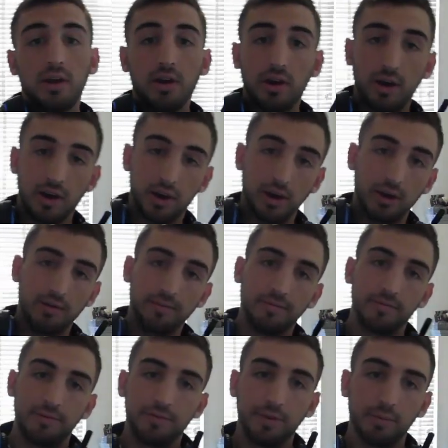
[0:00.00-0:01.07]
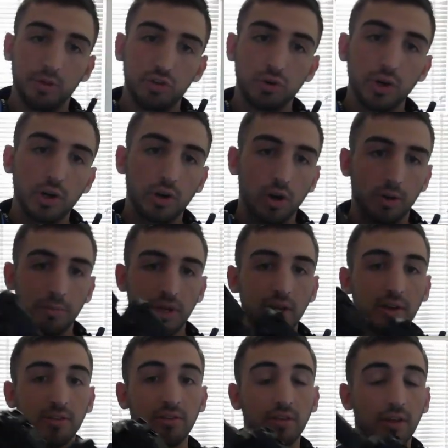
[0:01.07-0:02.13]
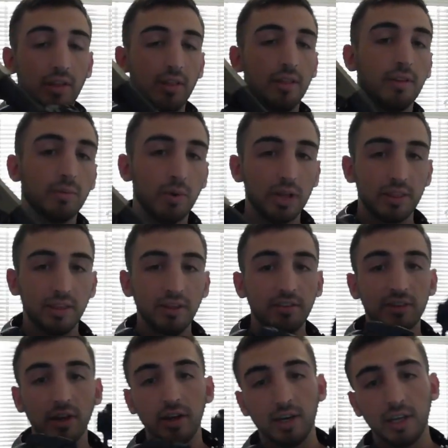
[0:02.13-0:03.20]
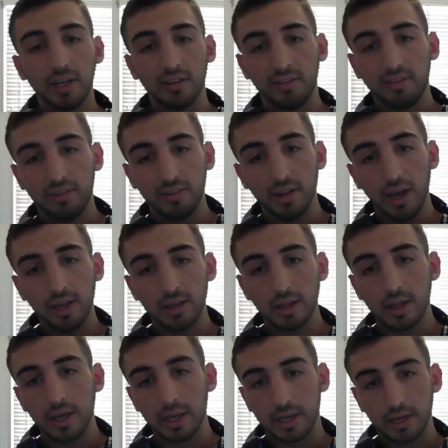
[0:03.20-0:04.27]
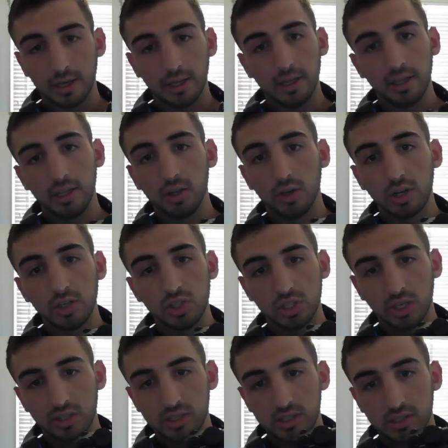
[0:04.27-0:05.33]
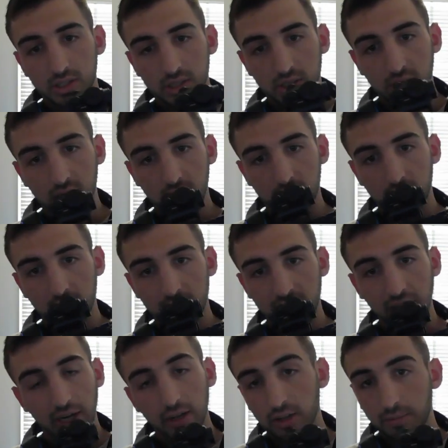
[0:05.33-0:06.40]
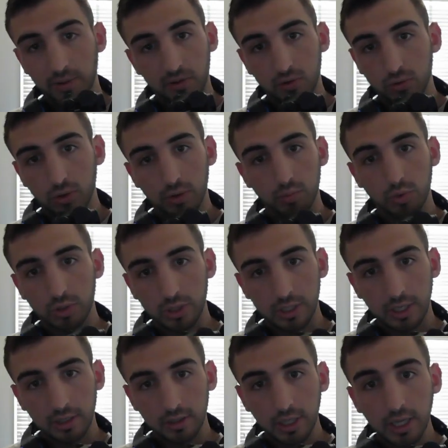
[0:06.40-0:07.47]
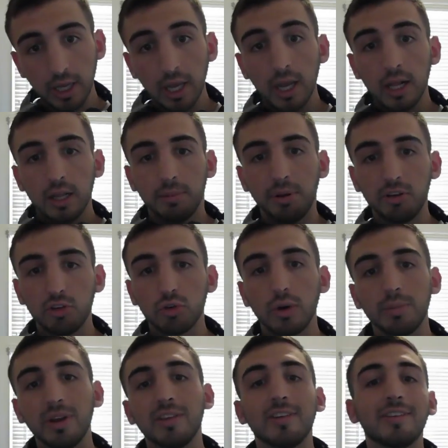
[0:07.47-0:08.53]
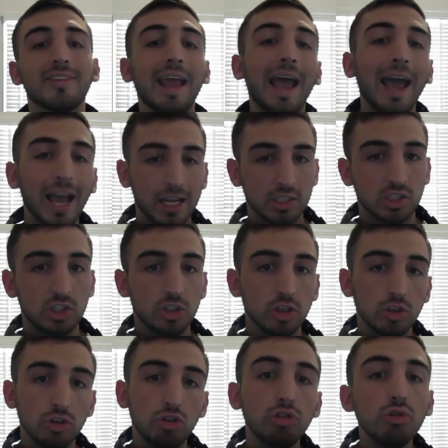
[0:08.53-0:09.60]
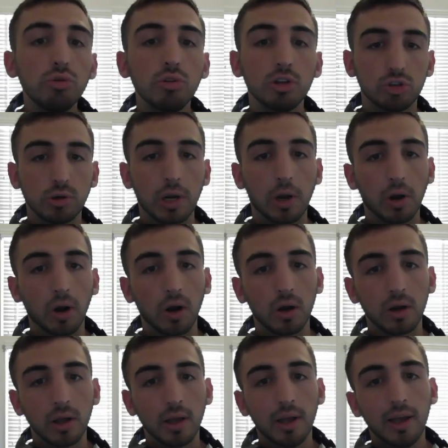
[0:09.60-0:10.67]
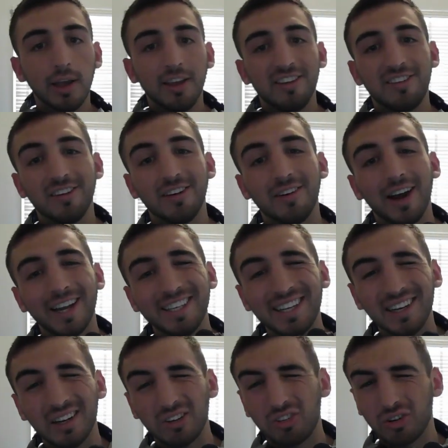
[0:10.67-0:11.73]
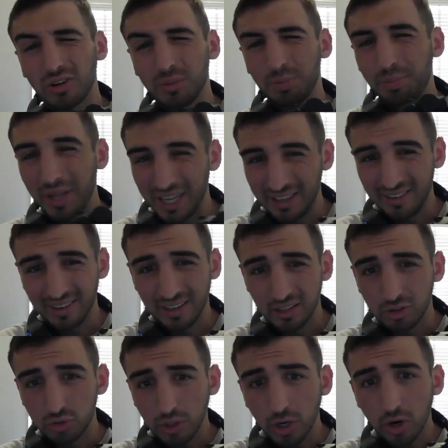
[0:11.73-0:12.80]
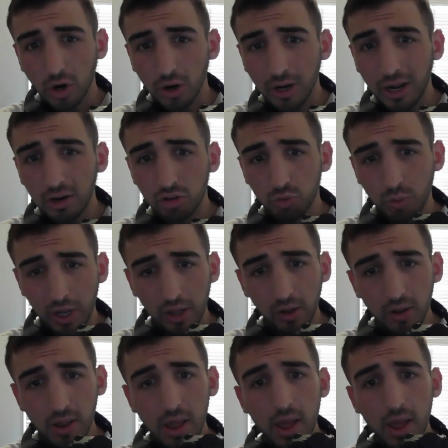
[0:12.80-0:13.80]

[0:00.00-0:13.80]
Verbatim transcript: um, from the trigger guard because with this gun, it's not like you can just uh, take out the pistol grip willy-nilly. The pistol grip is attached to the trigger guard. So I needed a certain pin to get the trigger guard out as well.